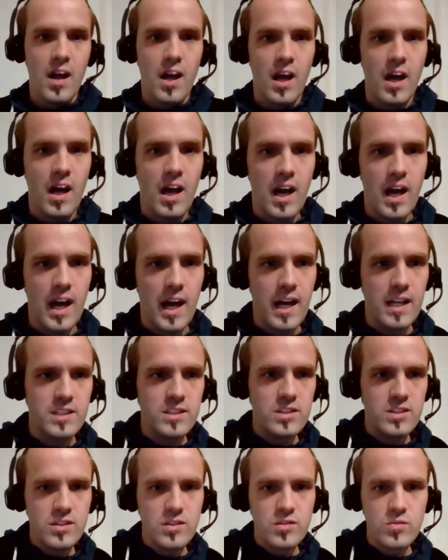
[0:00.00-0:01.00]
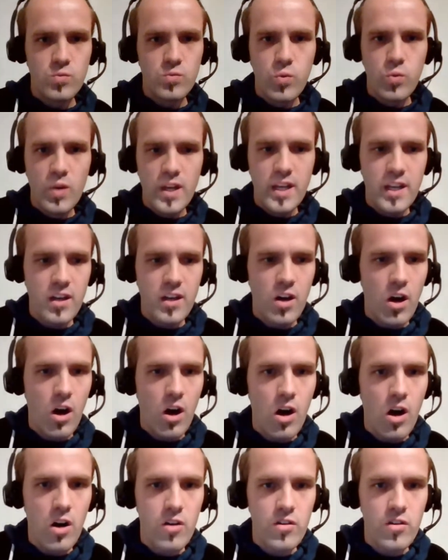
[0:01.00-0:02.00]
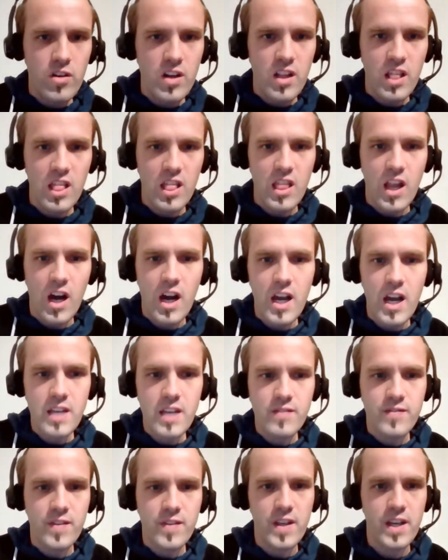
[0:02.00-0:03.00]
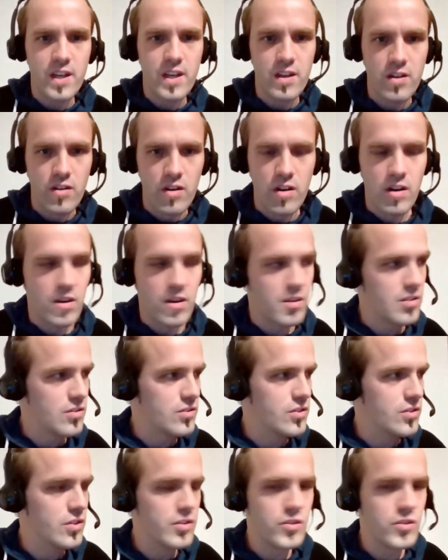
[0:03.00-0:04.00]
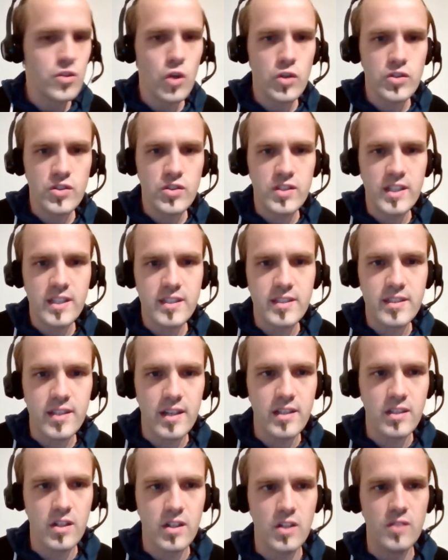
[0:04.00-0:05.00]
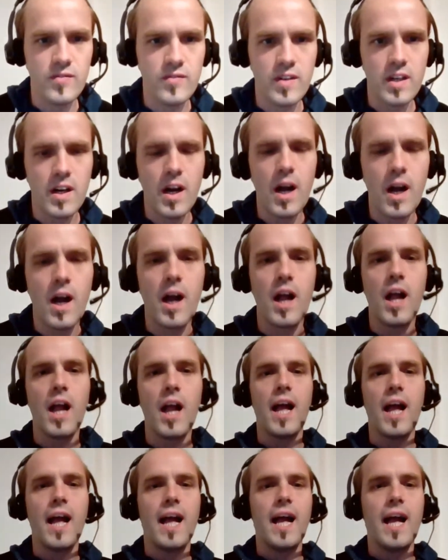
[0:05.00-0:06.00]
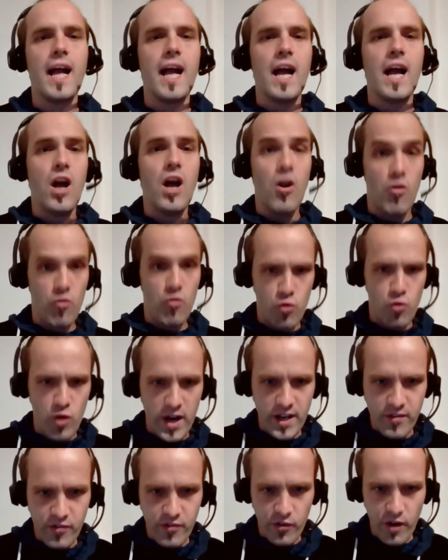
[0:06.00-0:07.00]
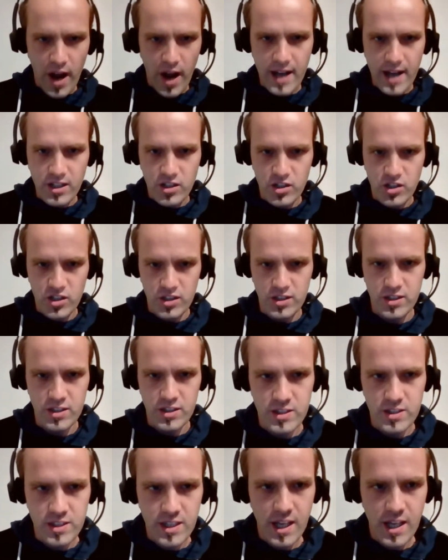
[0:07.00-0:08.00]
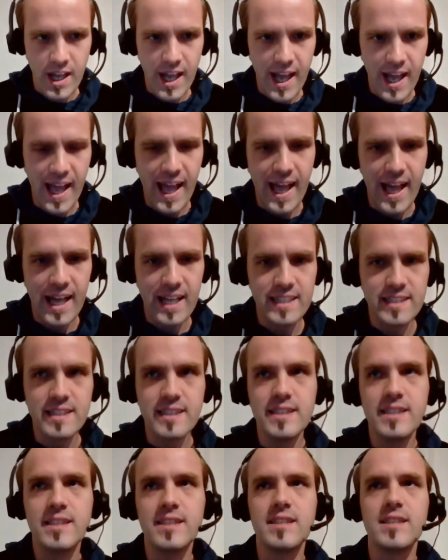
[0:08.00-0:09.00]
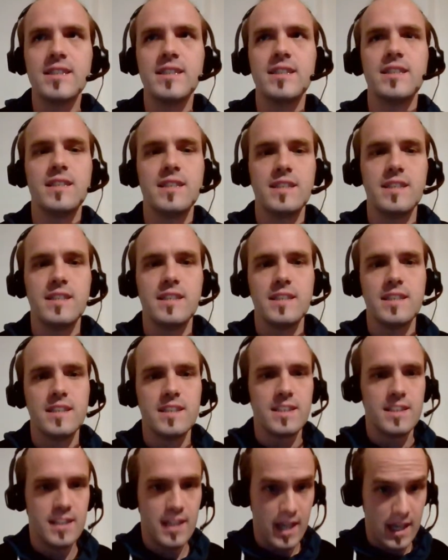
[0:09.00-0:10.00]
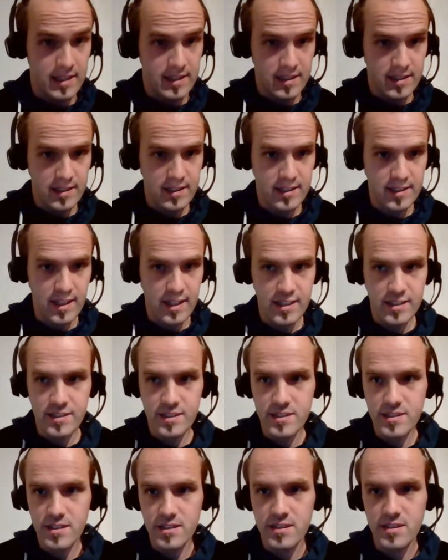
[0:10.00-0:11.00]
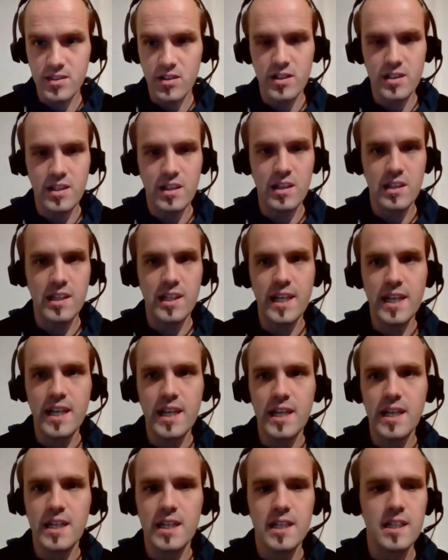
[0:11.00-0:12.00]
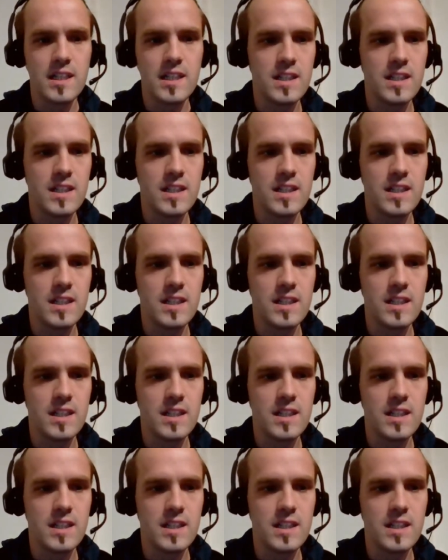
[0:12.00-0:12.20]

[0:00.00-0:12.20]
And we are live here. The Gnostic Takeover, ready for action. And as it says in the title here,